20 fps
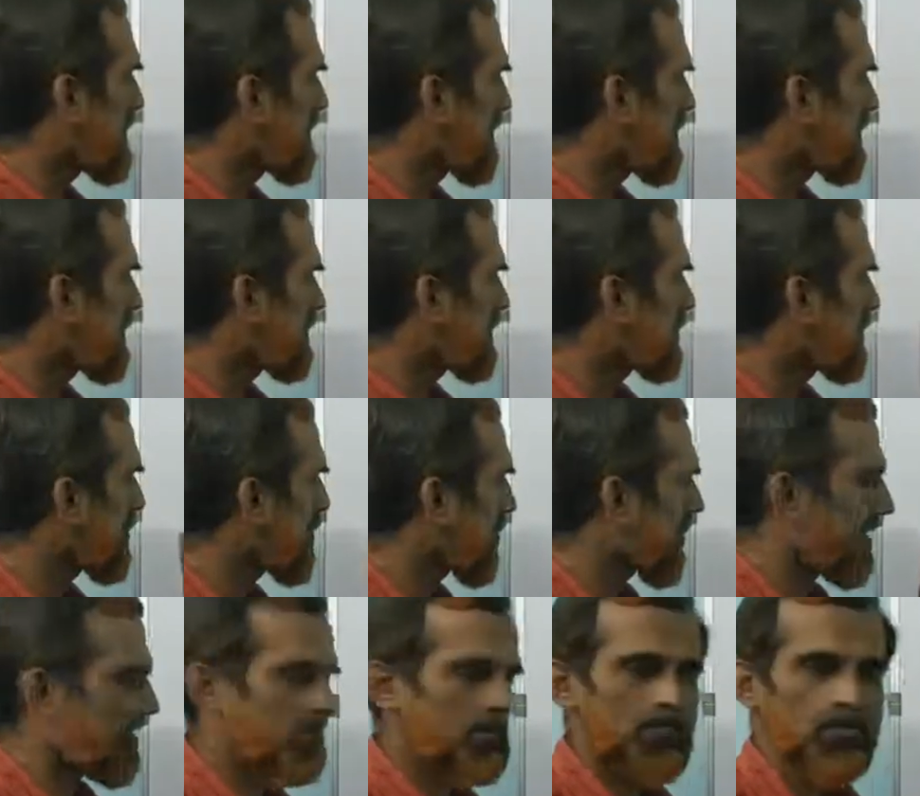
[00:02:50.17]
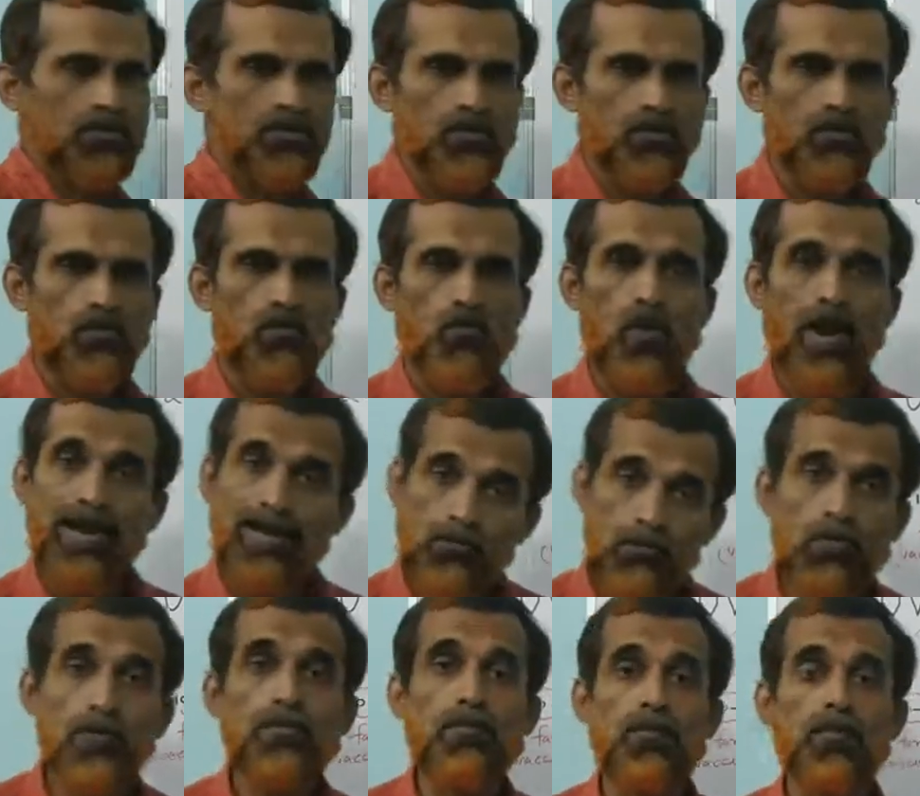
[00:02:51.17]
is known as
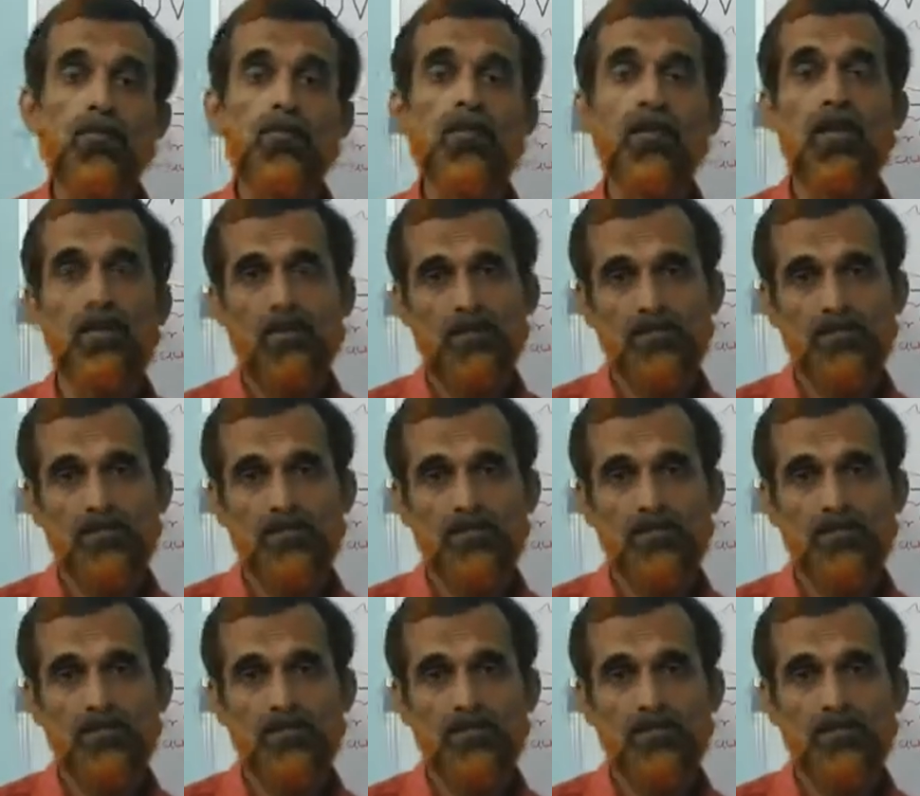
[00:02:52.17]
vacuum UV?